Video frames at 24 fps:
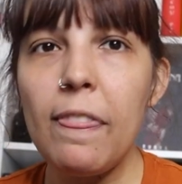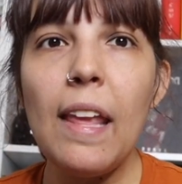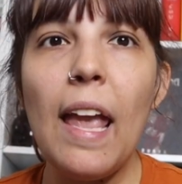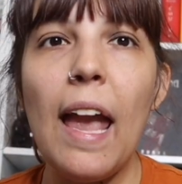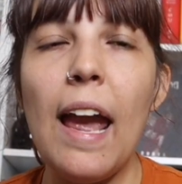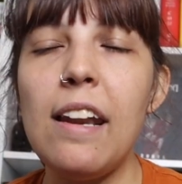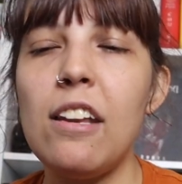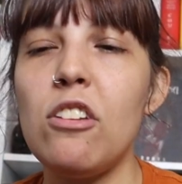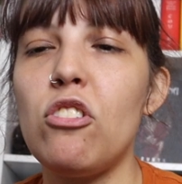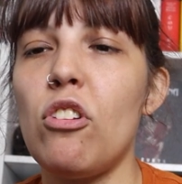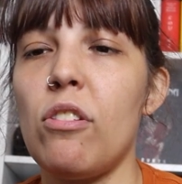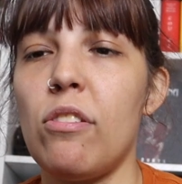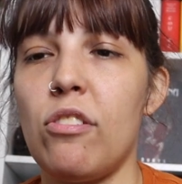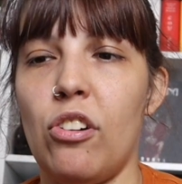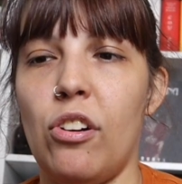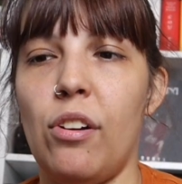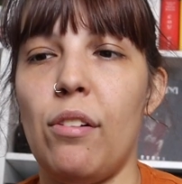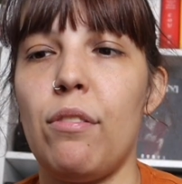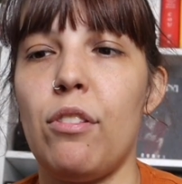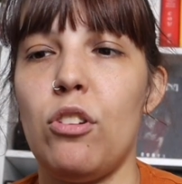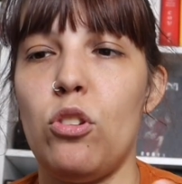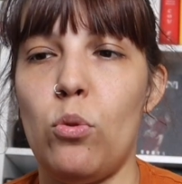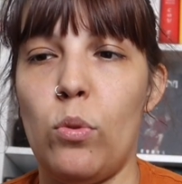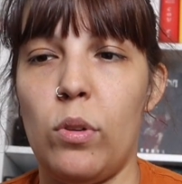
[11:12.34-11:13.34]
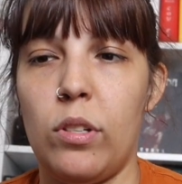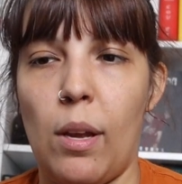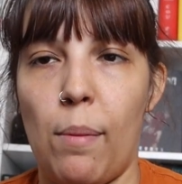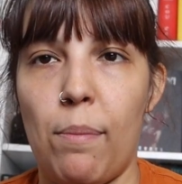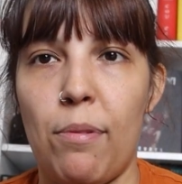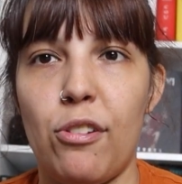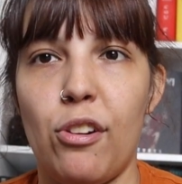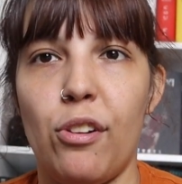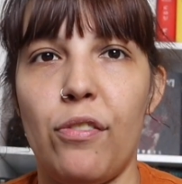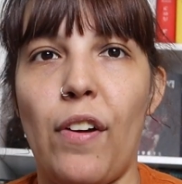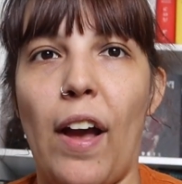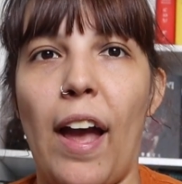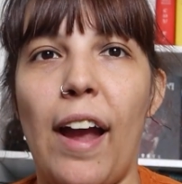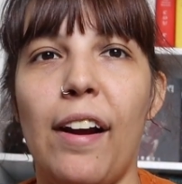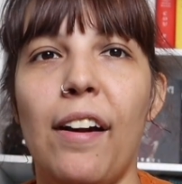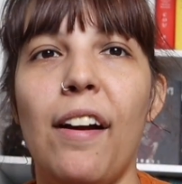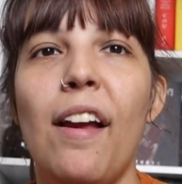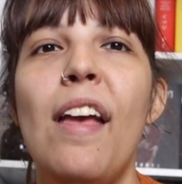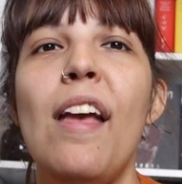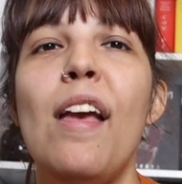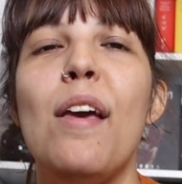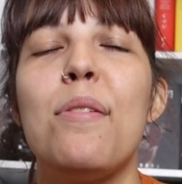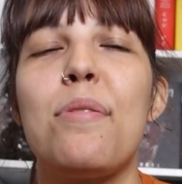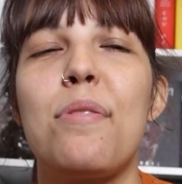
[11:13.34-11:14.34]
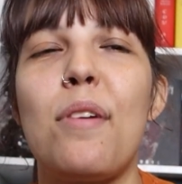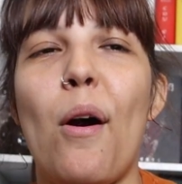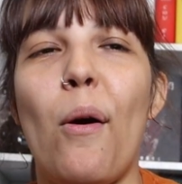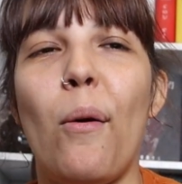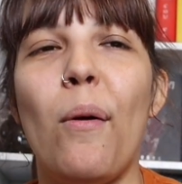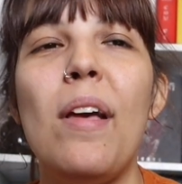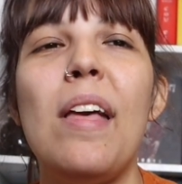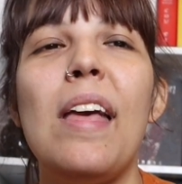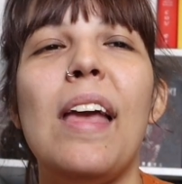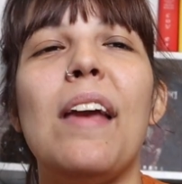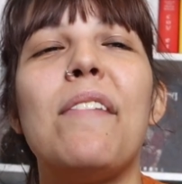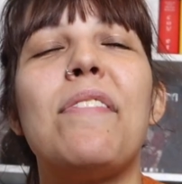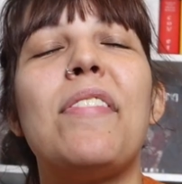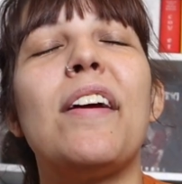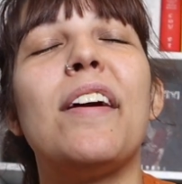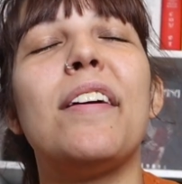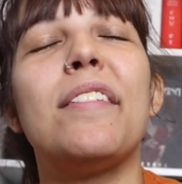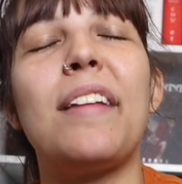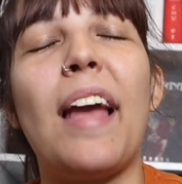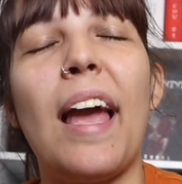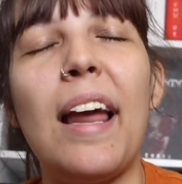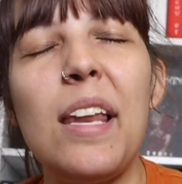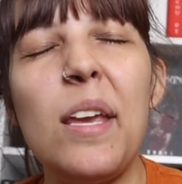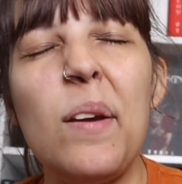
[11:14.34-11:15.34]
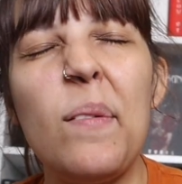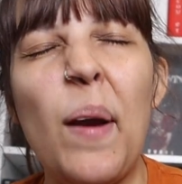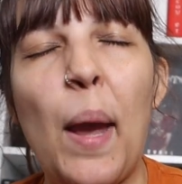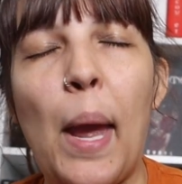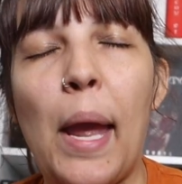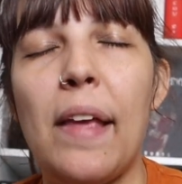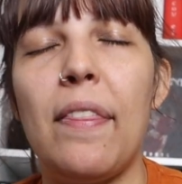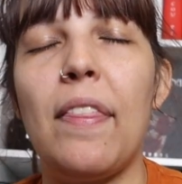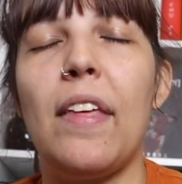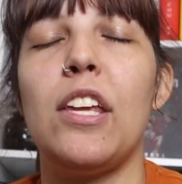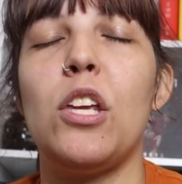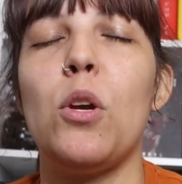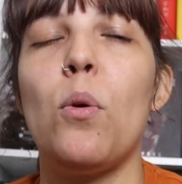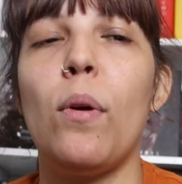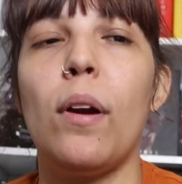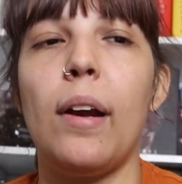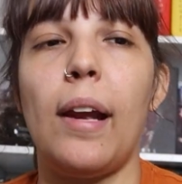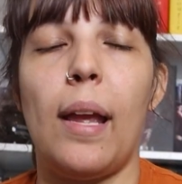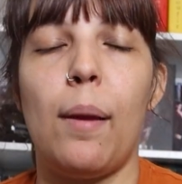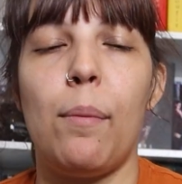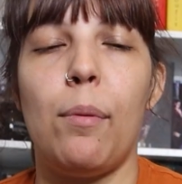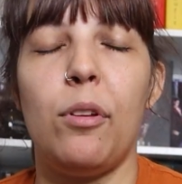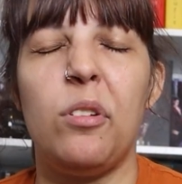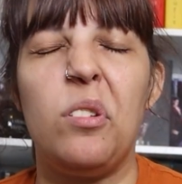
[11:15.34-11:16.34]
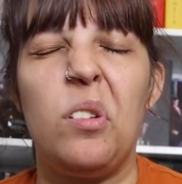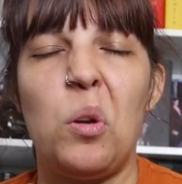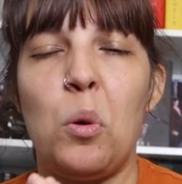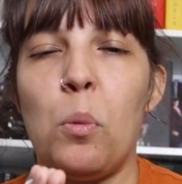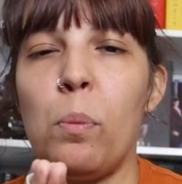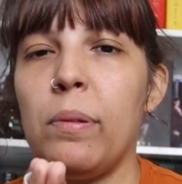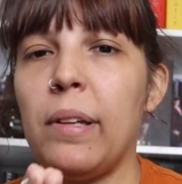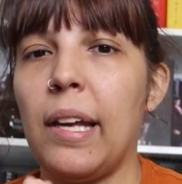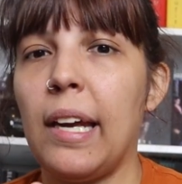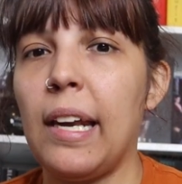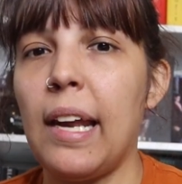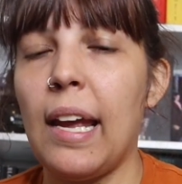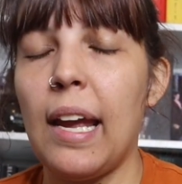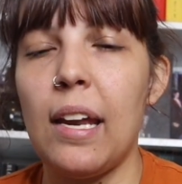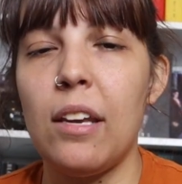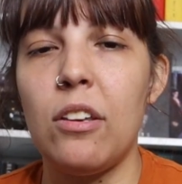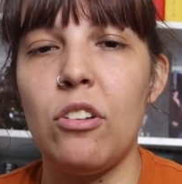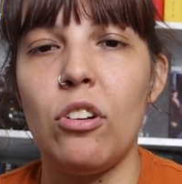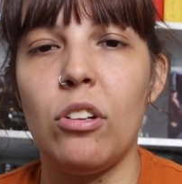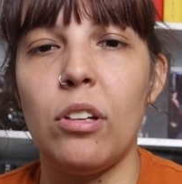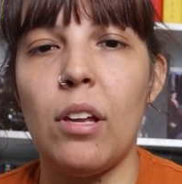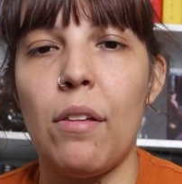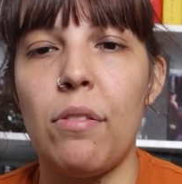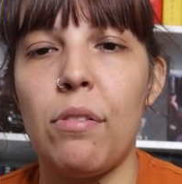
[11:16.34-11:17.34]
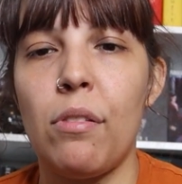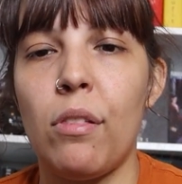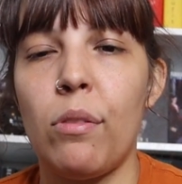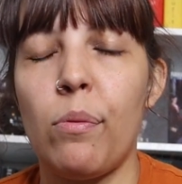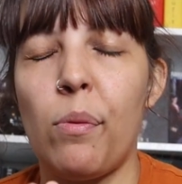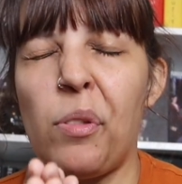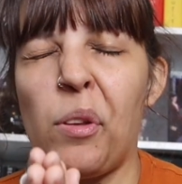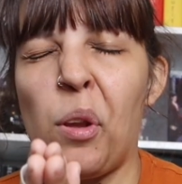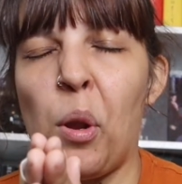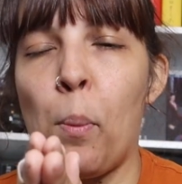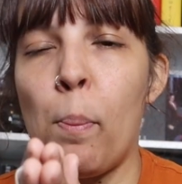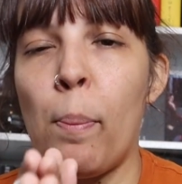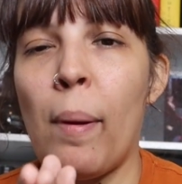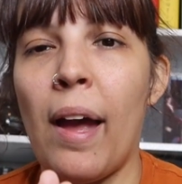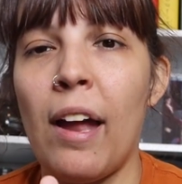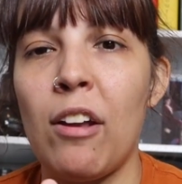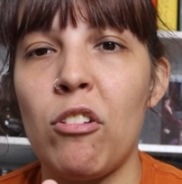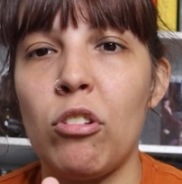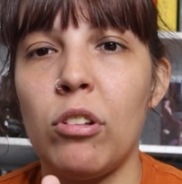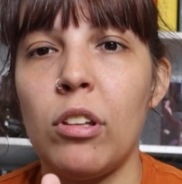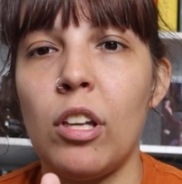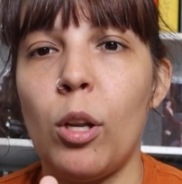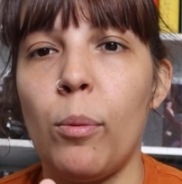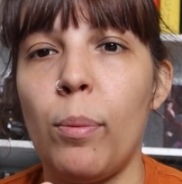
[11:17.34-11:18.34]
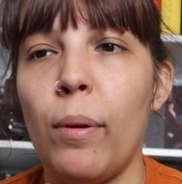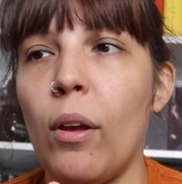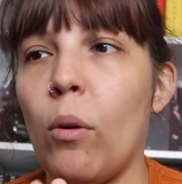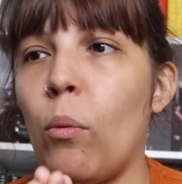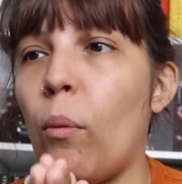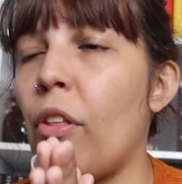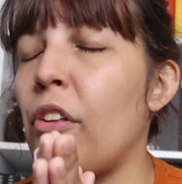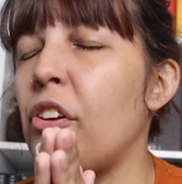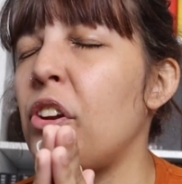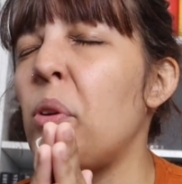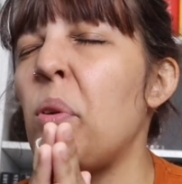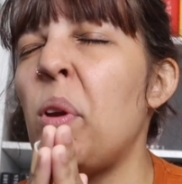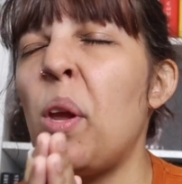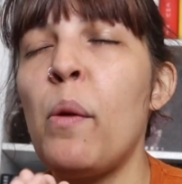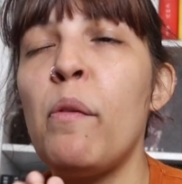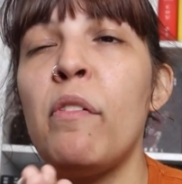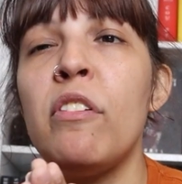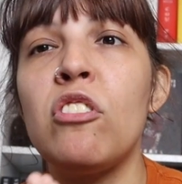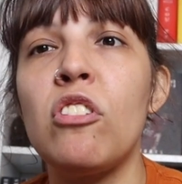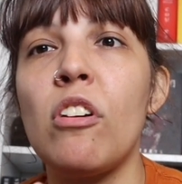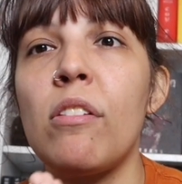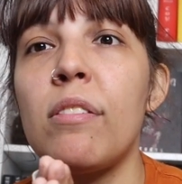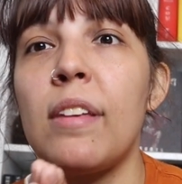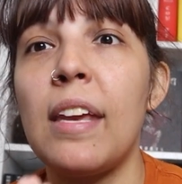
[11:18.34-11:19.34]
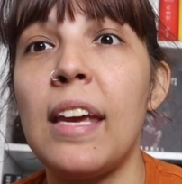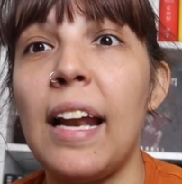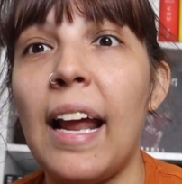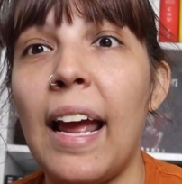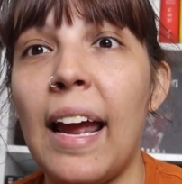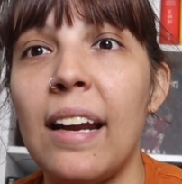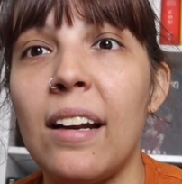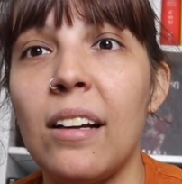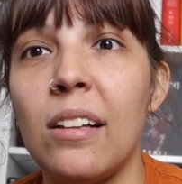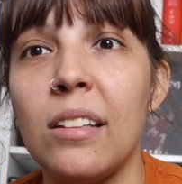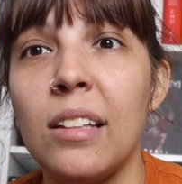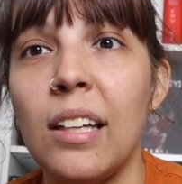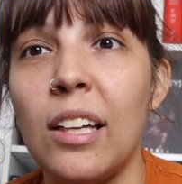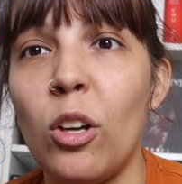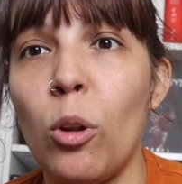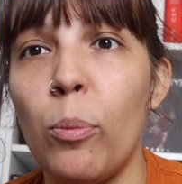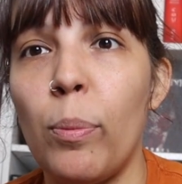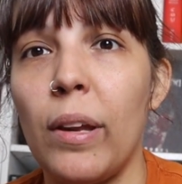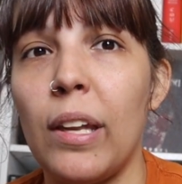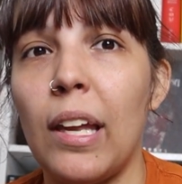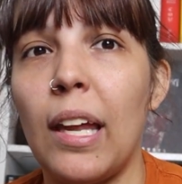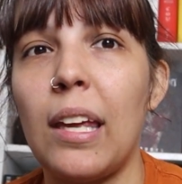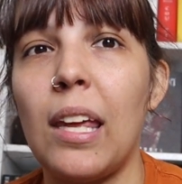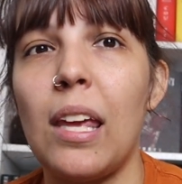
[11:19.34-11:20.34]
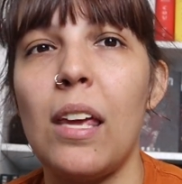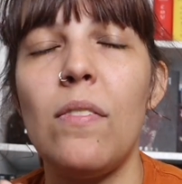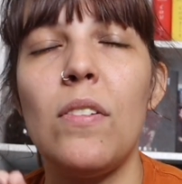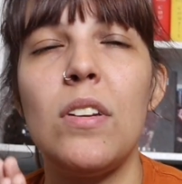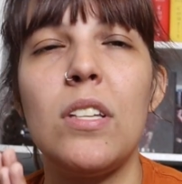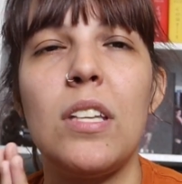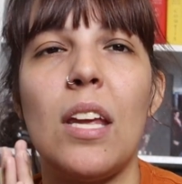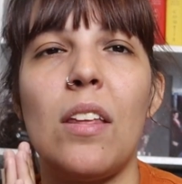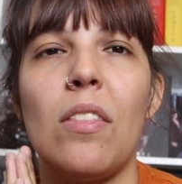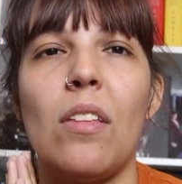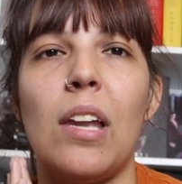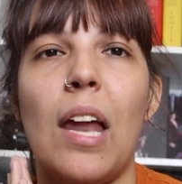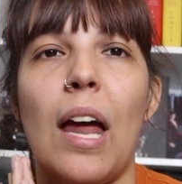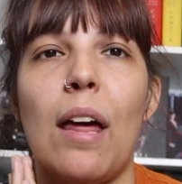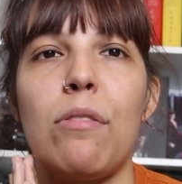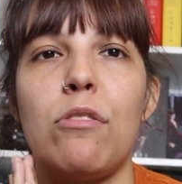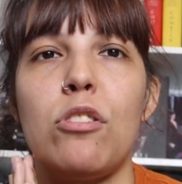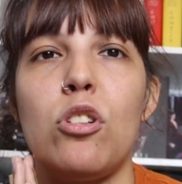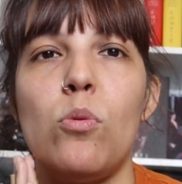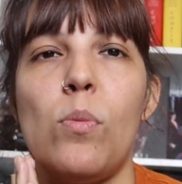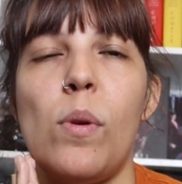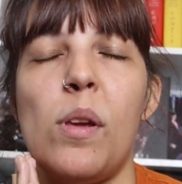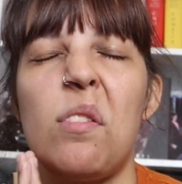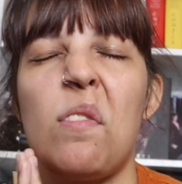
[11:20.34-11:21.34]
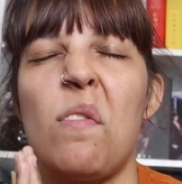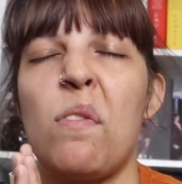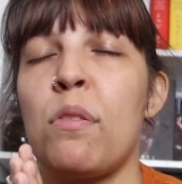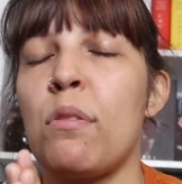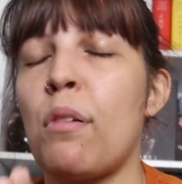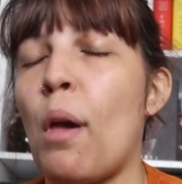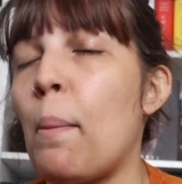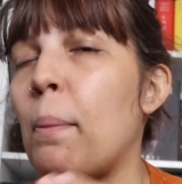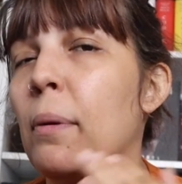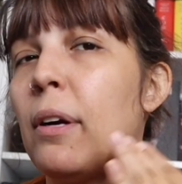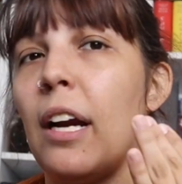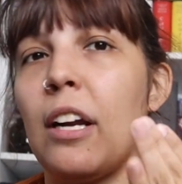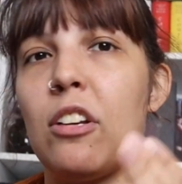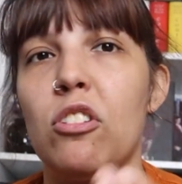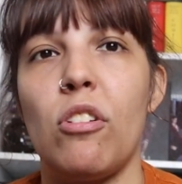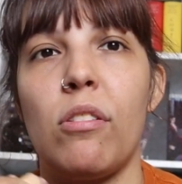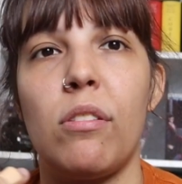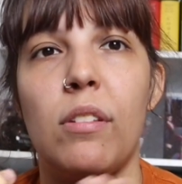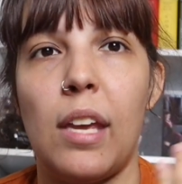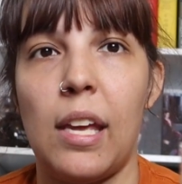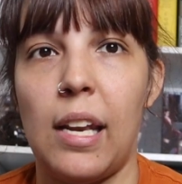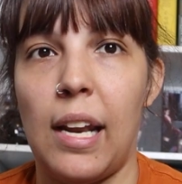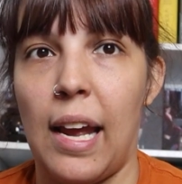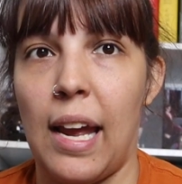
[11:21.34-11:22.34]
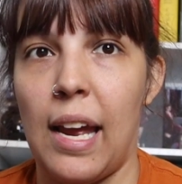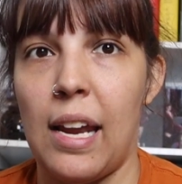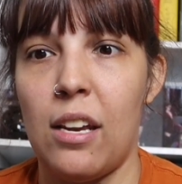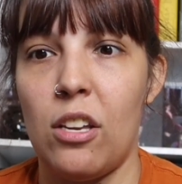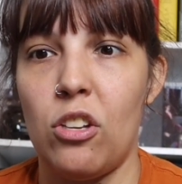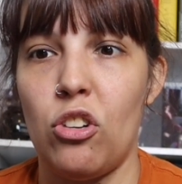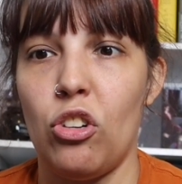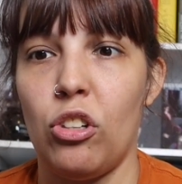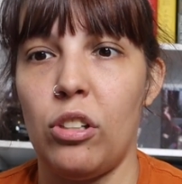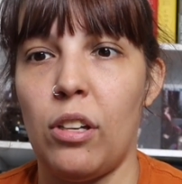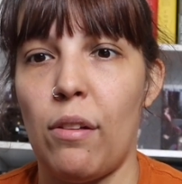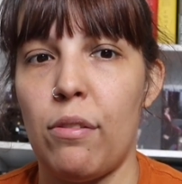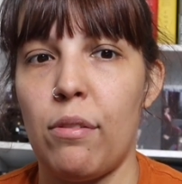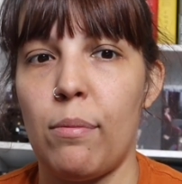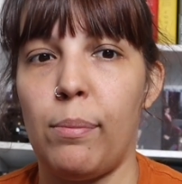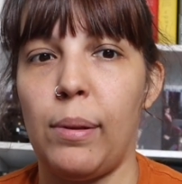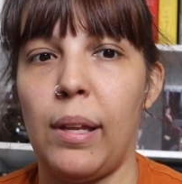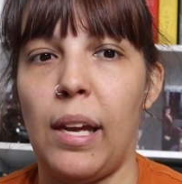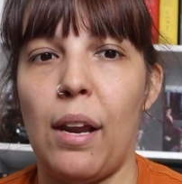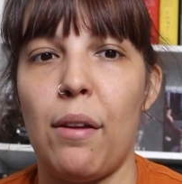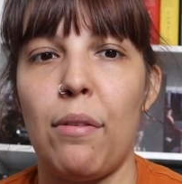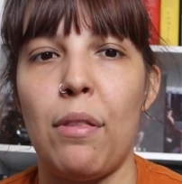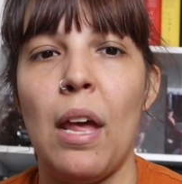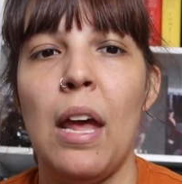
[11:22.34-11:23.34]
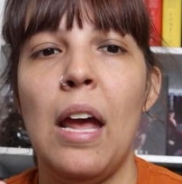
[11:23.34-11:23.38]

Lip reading: And it just turns into a dumpster fire. So if there's any way that you are able to plan ahead in your lessons, whether you batch a little bit, whether you even just get ahead a little bit, like even take the last 2 weeks of summer and just get ahead in your lesson plans.